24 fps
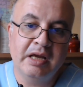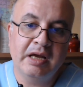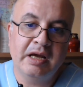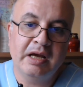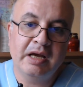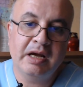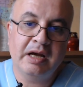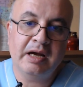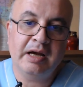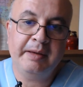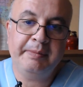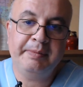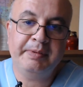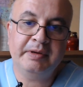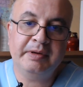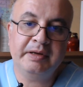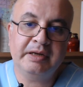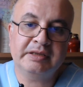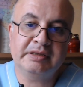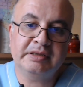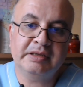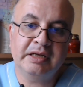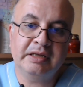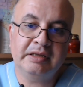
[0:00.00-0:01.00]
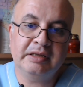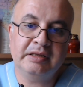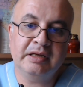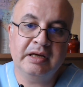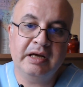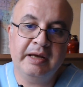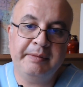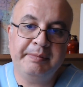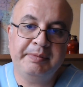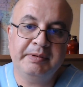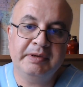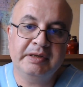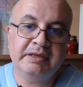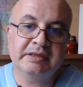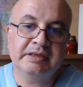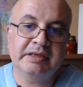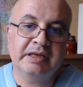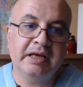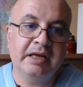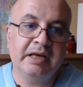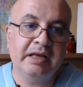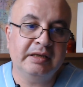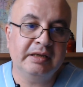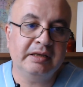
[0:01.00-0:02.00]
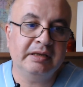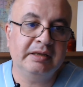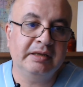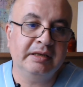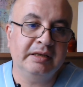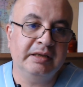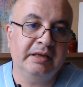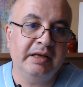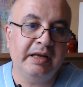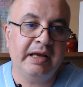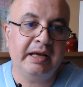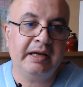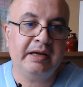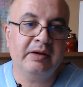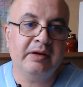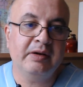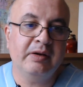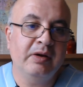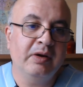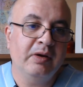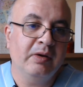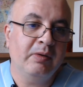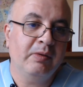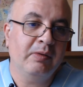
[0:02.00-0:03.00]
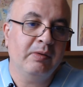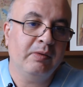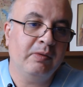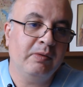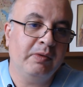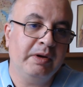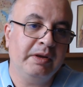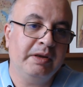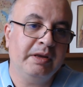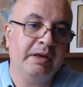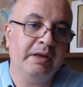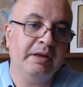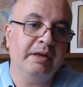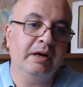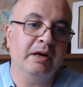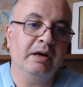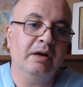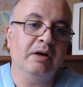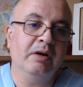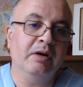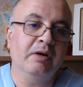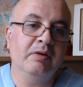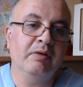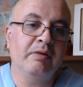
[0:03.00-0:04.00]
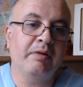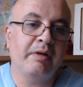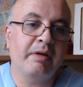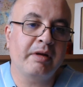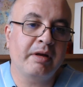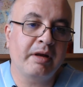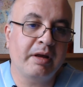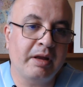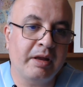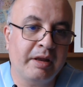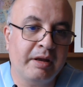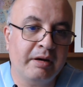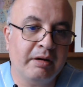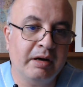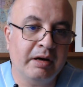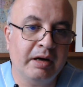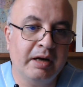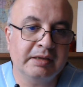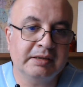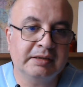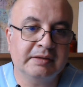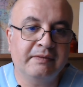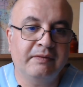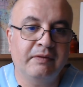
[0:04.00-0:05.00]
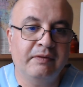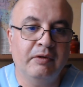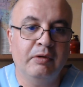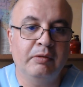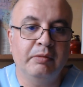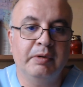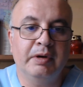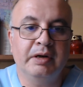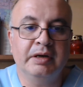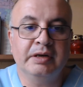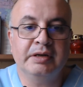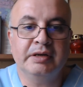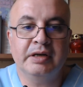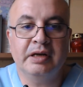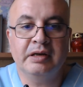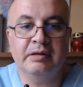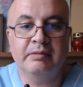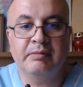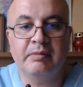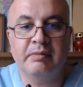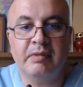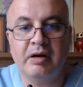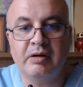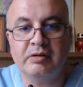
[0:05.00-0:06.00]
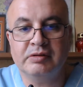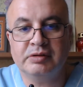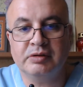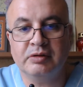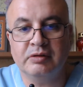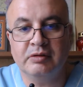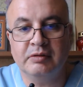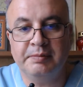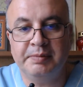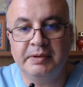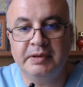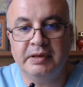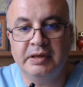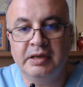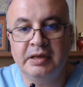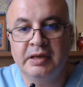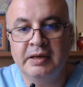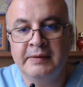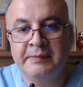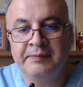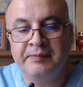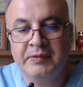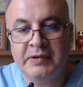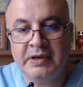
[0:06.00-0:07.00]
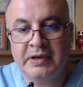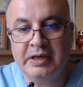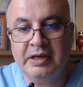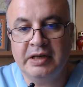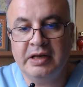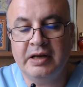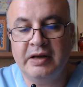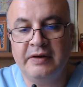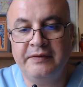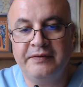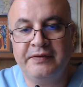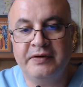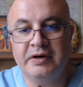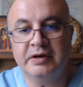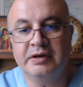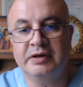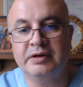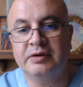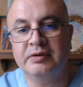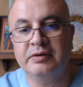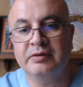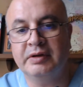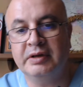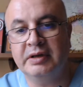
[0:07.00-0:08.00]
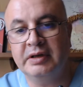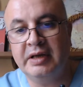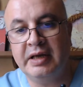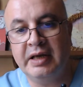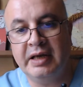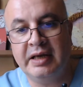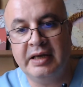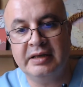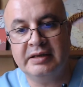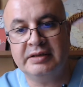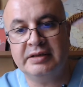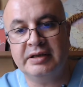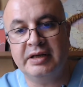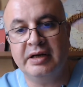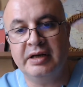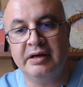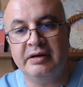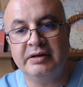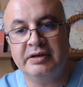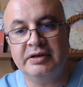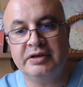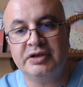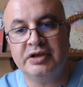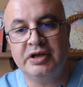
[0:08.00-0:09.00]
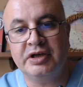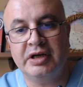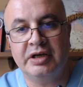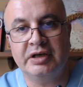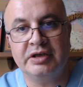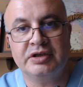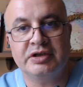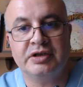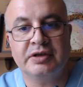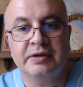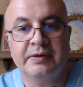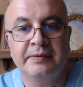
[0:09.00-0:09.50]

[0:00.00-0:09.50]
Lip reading: hyperextend the neck with the low thrust forward and mouth open in an effort to enhance air exchange.